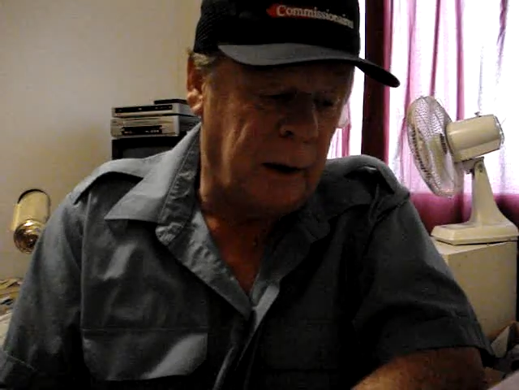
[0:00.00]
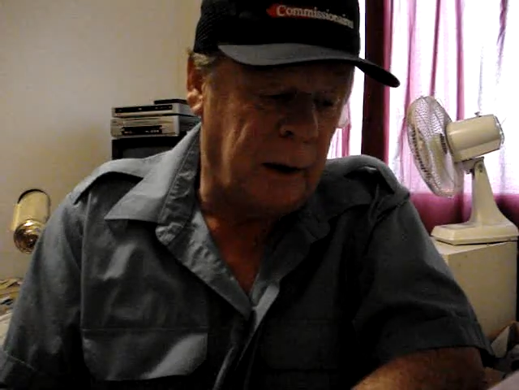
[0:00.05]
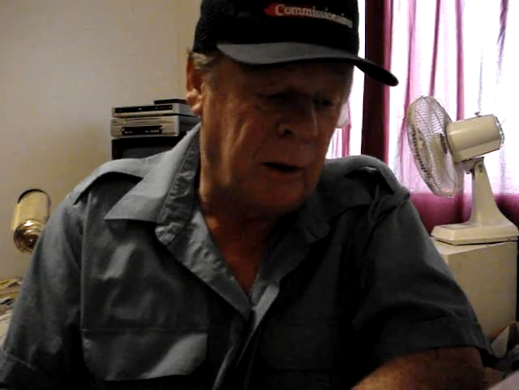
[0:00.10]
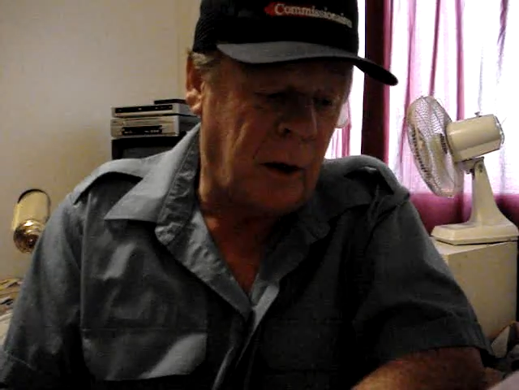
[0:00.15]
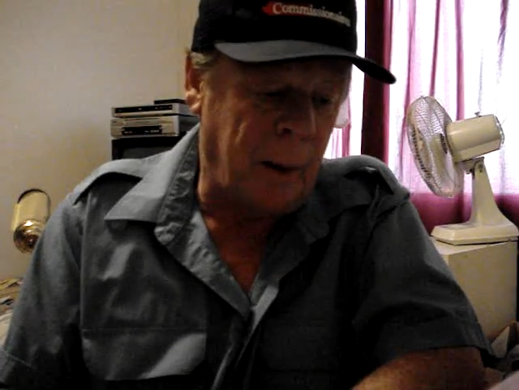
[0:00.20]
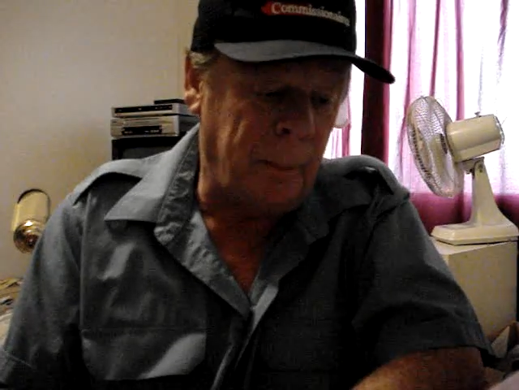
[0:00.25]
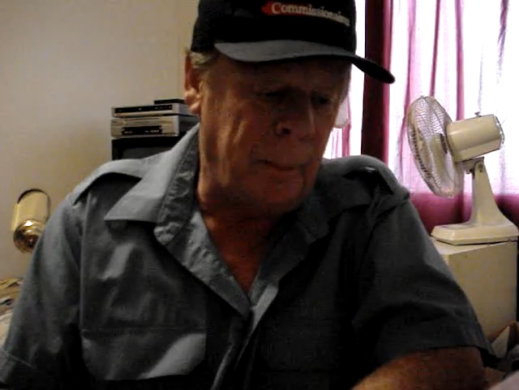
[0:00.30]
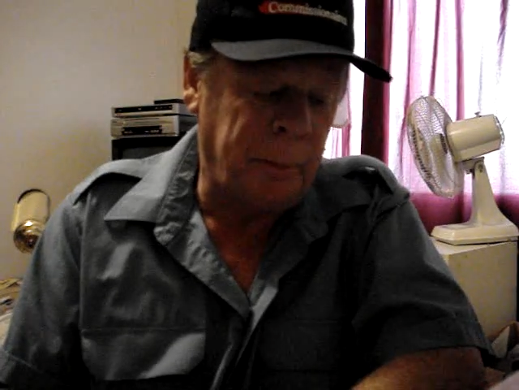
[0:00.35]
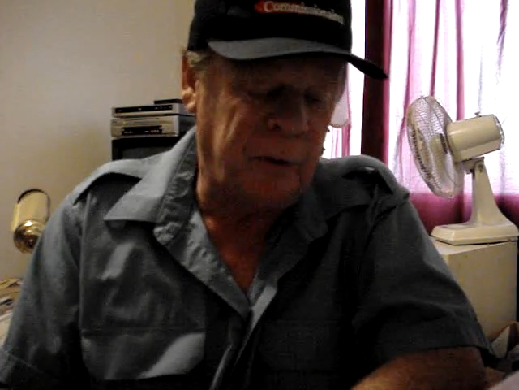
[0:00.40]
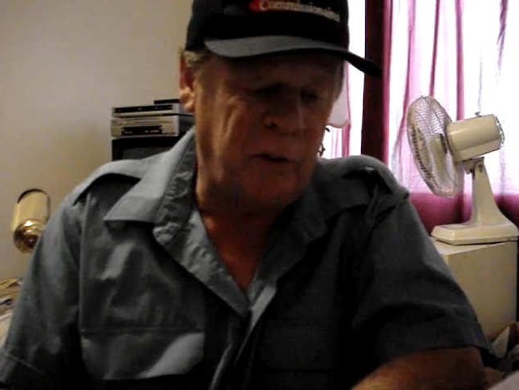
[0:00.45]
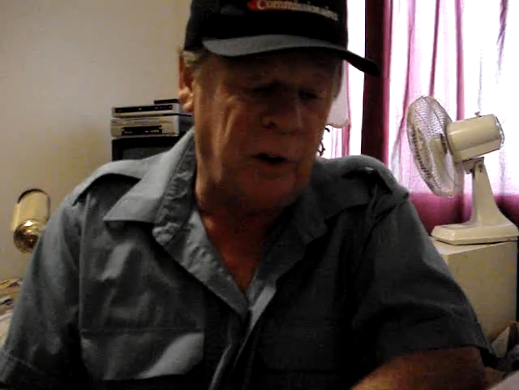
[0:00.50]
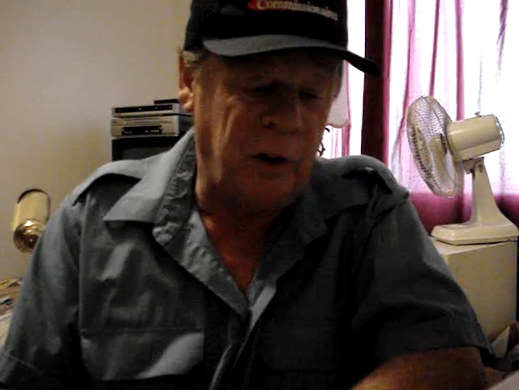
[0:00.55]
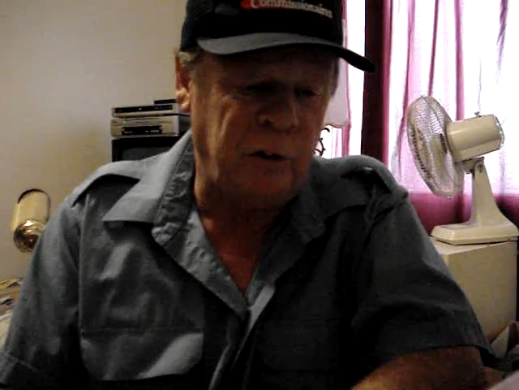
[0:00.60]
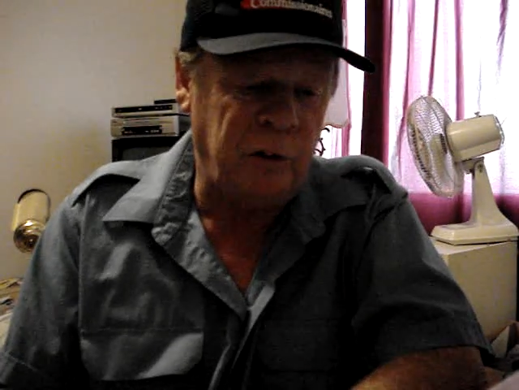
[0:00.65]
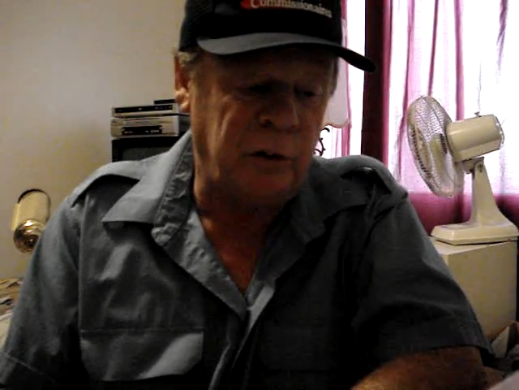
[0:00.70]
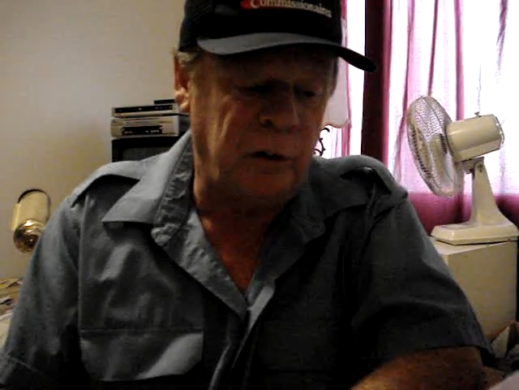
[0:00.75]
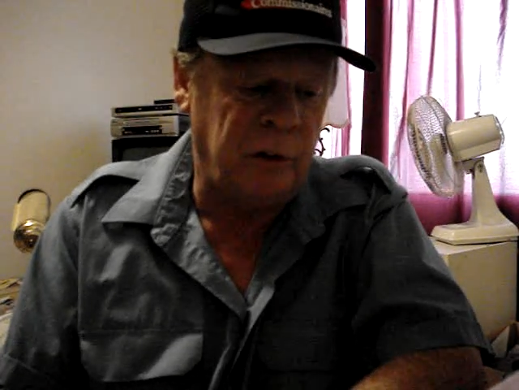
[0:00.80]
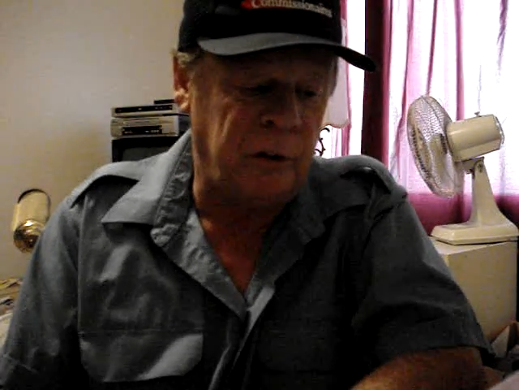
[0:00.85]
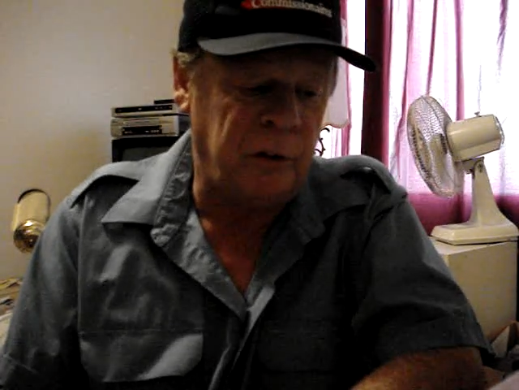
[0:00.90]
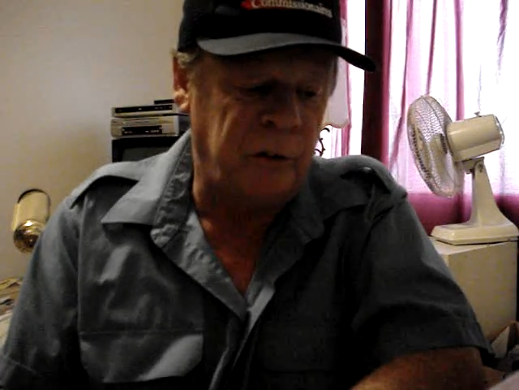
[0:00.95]

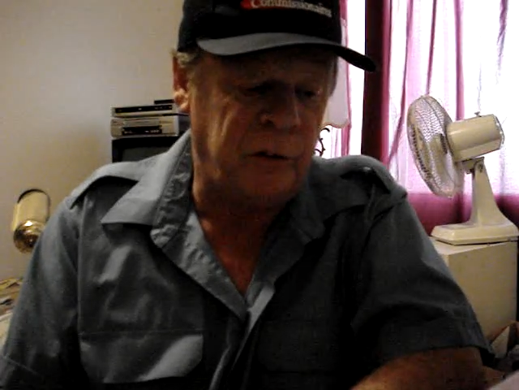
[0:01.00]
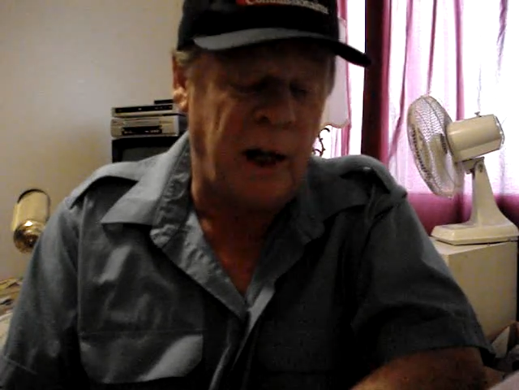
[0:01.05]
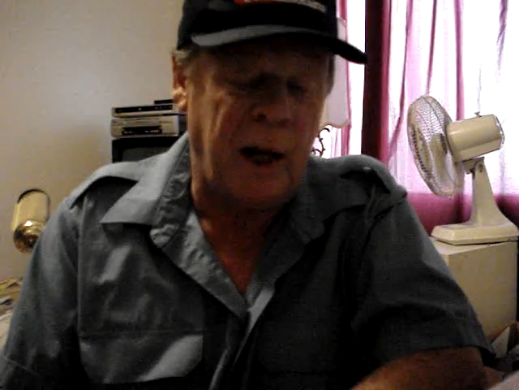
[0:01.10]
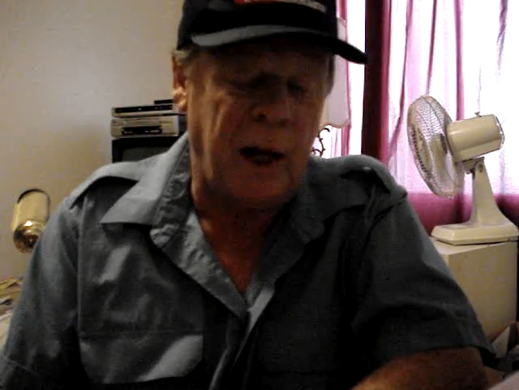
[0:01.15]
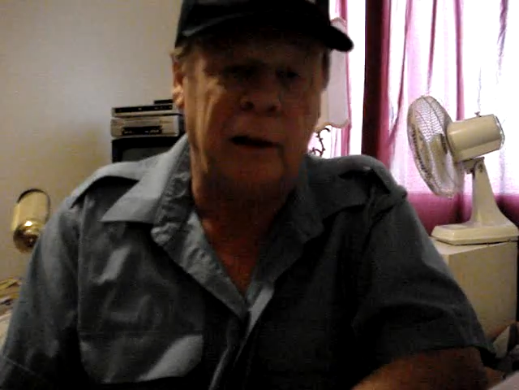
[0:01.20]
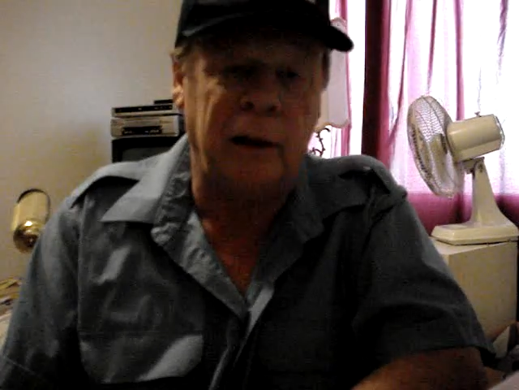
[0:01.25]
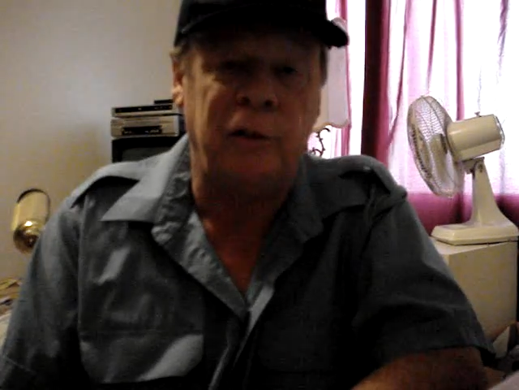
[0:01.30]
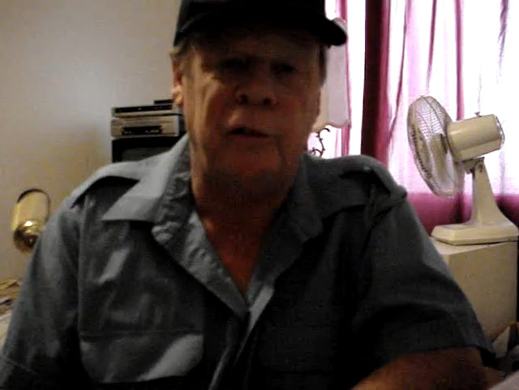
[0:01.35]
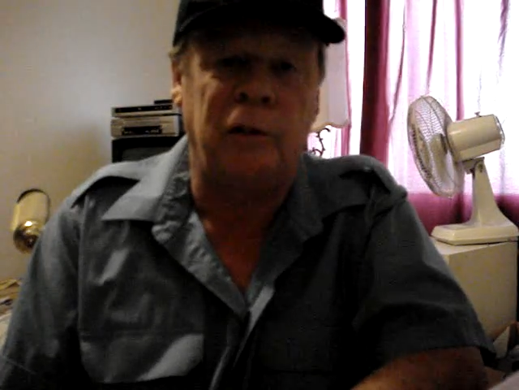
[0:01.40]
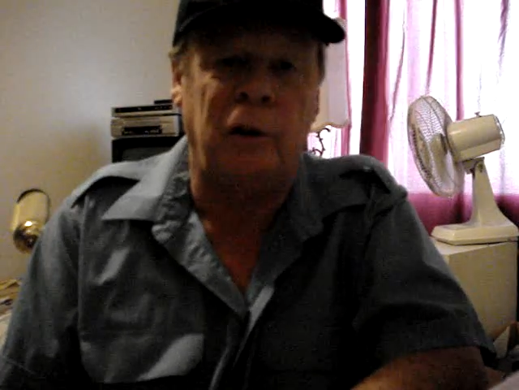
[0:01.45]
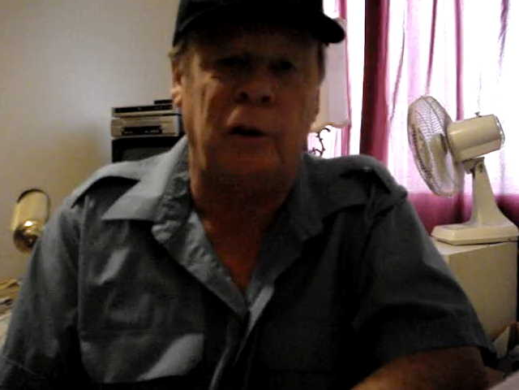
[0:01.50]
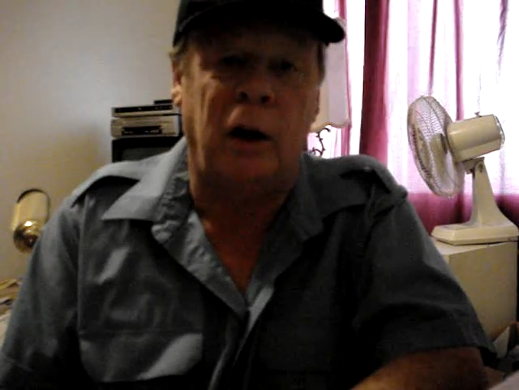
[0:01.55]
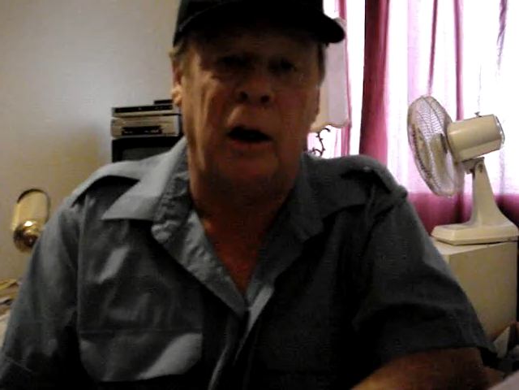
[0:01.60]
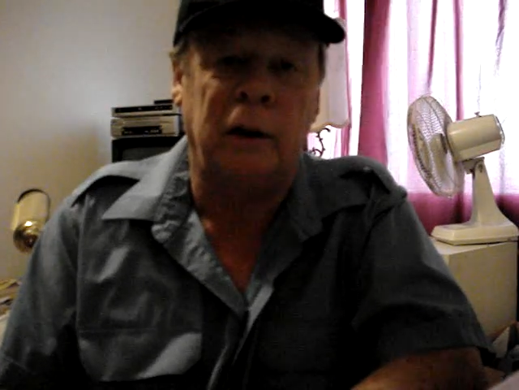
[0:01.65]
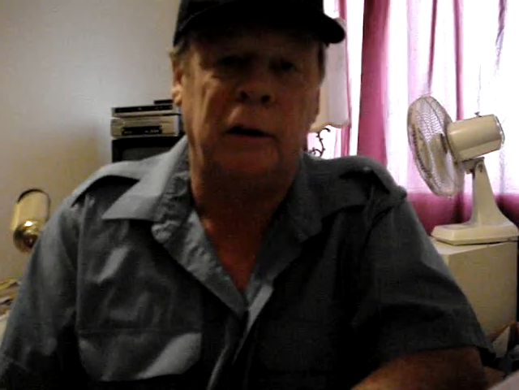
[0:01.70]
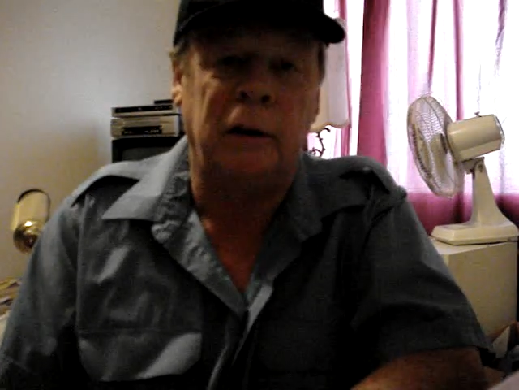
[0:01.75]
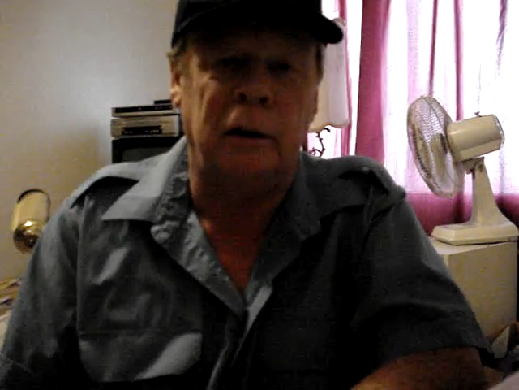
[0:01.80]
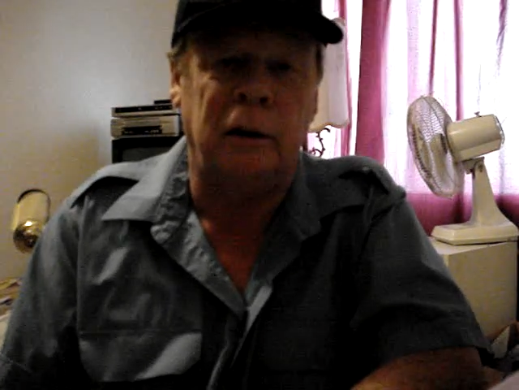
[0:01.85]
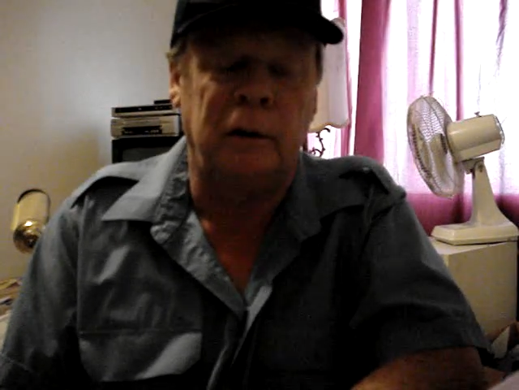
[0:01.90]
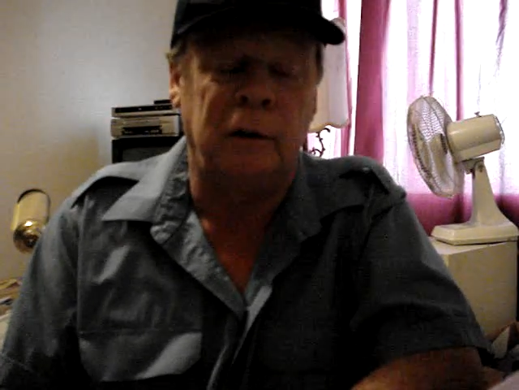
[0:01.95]
Compensation sadist
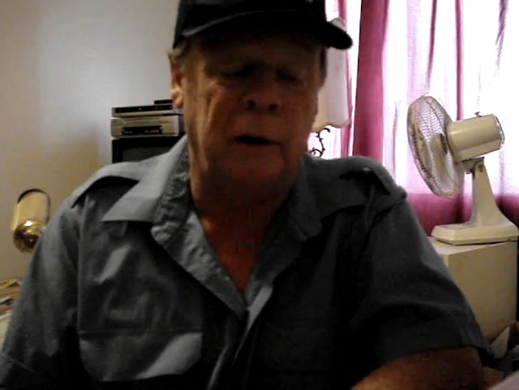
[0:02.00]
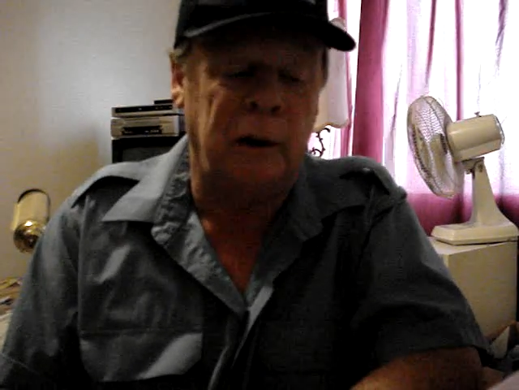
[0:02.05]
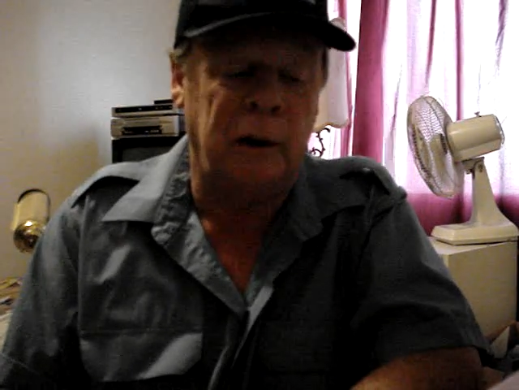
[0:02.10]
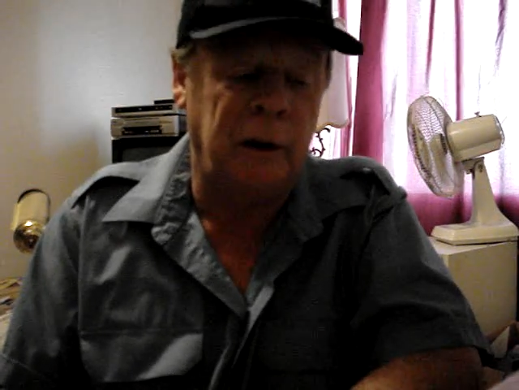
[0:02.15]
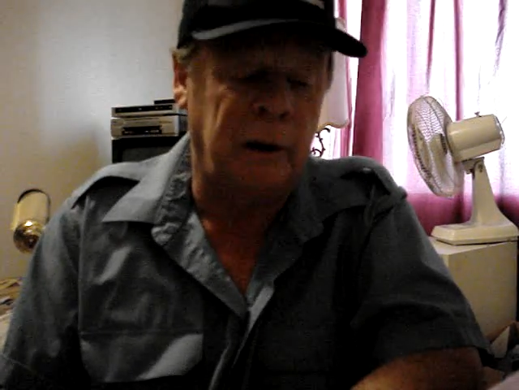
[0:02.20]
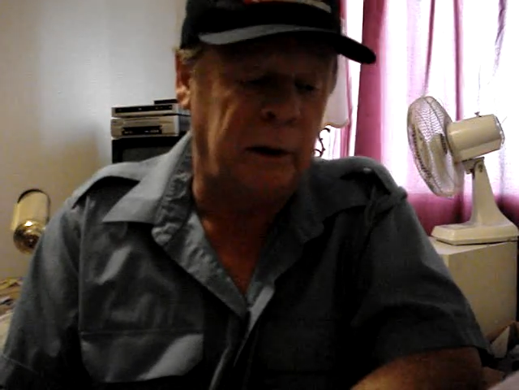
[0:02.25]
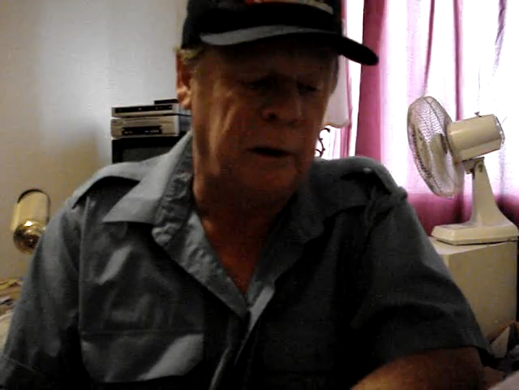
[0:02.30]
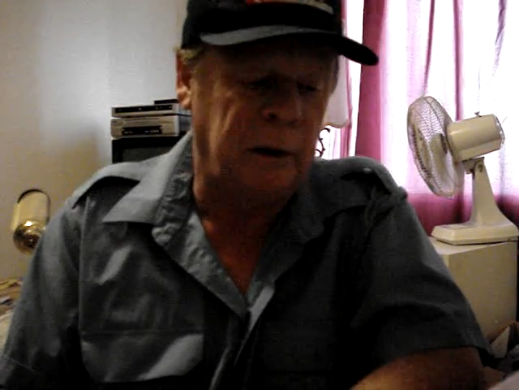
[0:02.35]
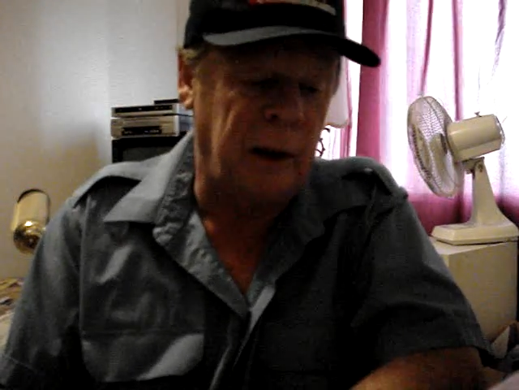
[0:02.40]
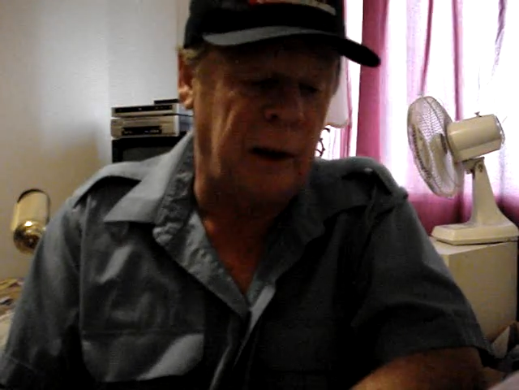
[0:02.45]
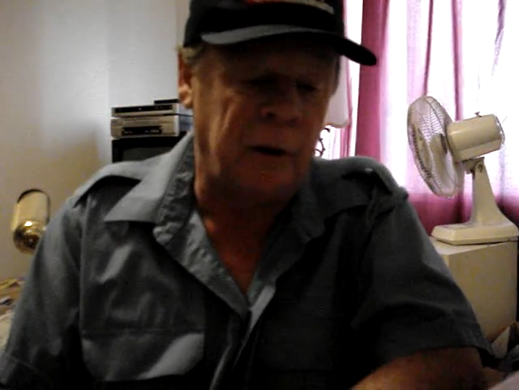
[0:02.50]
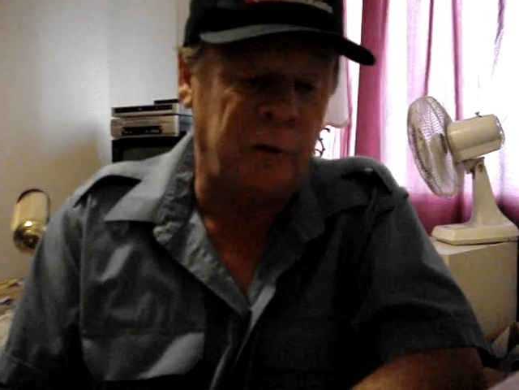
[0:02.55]
doctor,